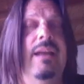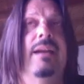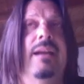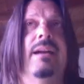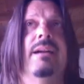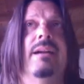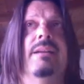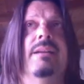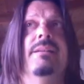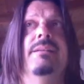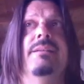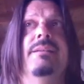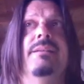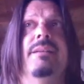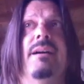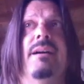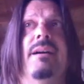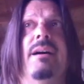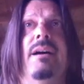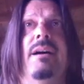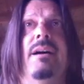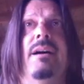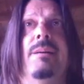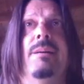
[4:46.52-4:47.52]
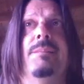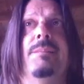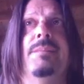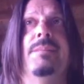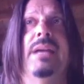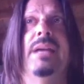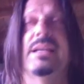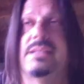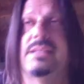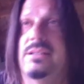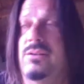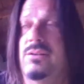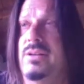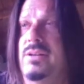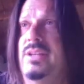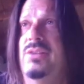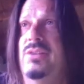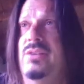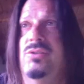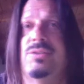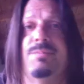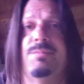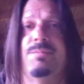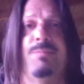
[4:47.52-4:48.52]
And
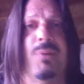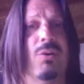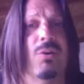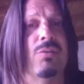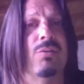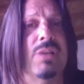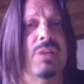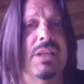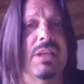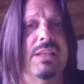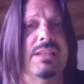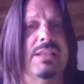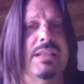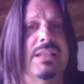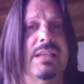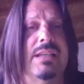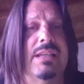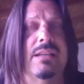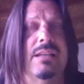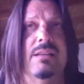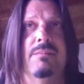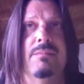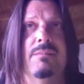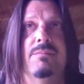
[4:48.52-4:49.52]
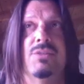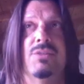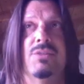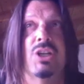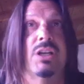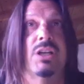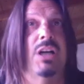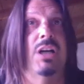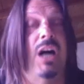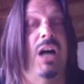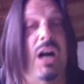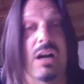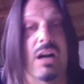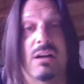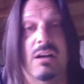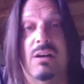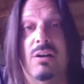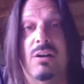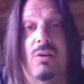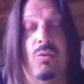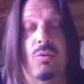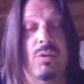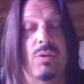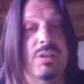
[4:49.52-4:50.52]
Syracuse, Burlington,
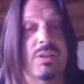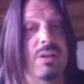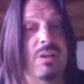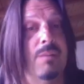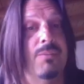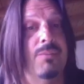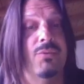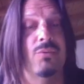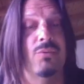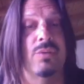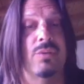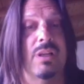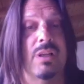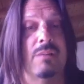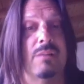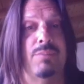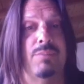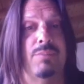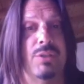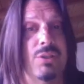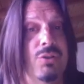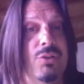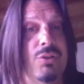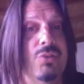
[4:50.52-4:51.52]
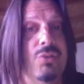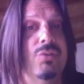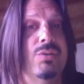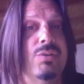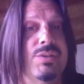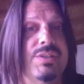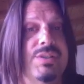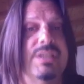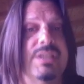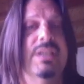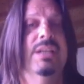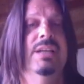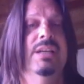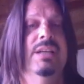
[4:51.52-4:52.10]
Chicago would come through, a lot of blues.